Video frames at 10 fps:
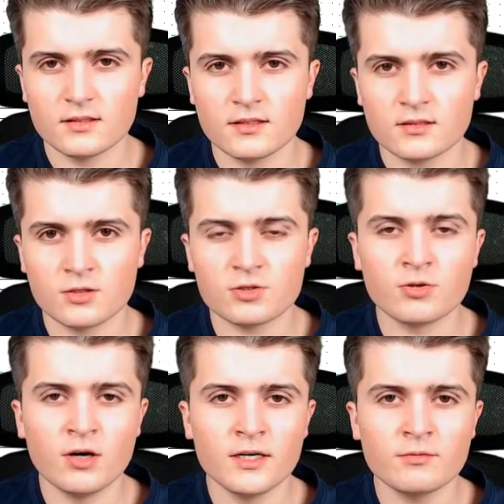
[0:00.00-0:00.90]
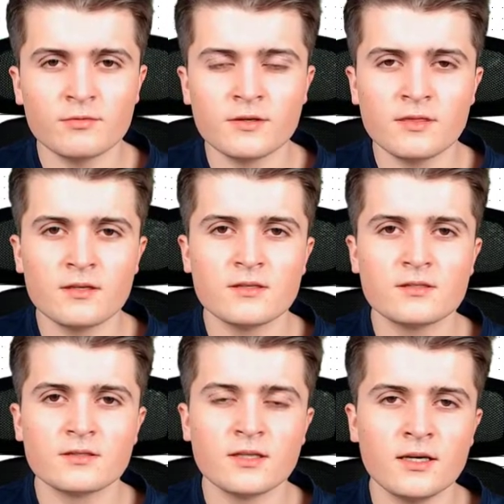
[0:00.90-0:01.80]
Now drawing within
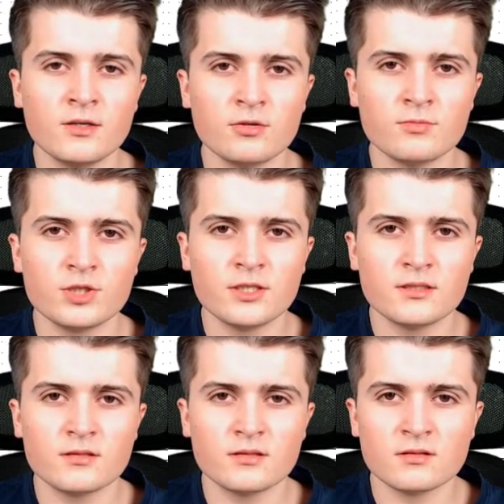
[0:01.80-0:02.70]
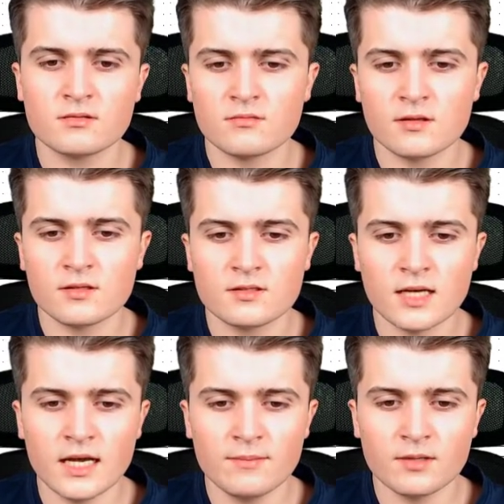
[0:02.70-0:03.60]
these diagram sheets is the
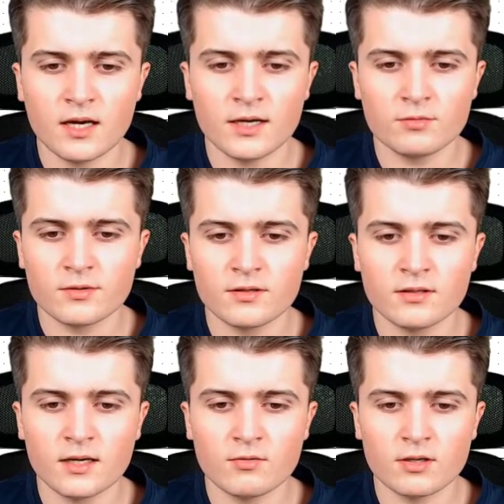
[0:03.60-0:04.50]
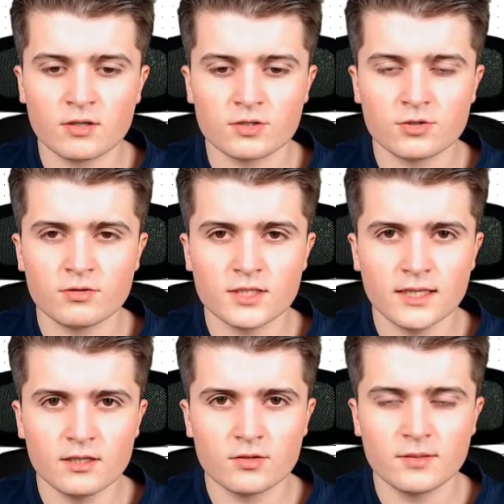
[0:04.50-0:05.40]
same like within our control
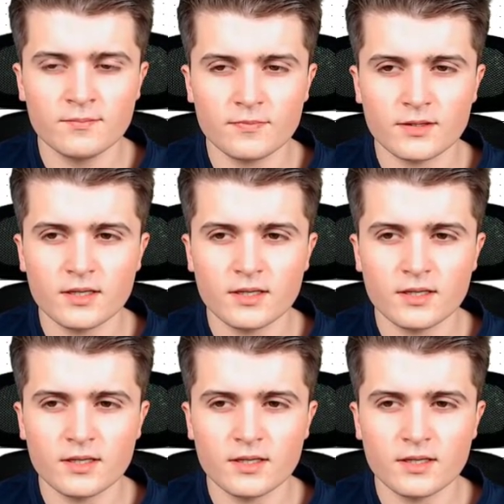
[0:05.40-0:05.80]
diagram,